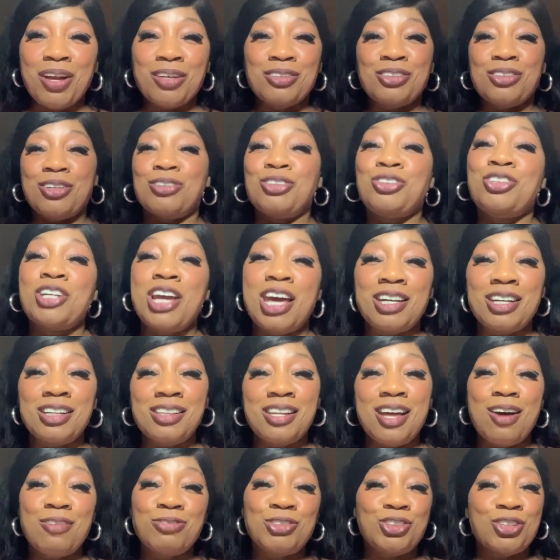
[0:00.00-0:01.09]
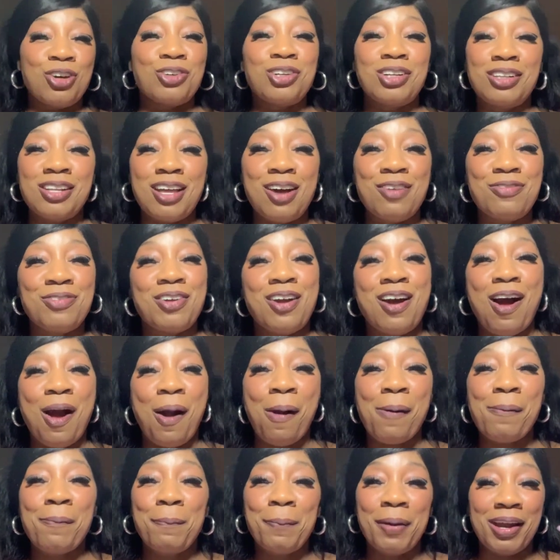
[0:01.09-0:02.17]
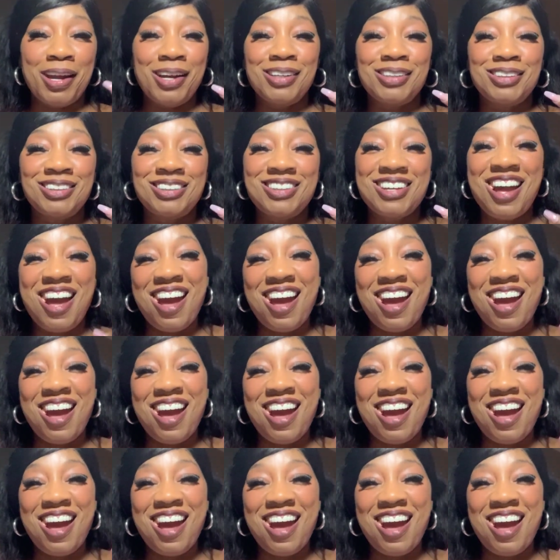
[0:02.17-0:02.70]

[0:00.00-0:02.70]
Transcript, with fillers: So share the love, show the love, y'all. Peace.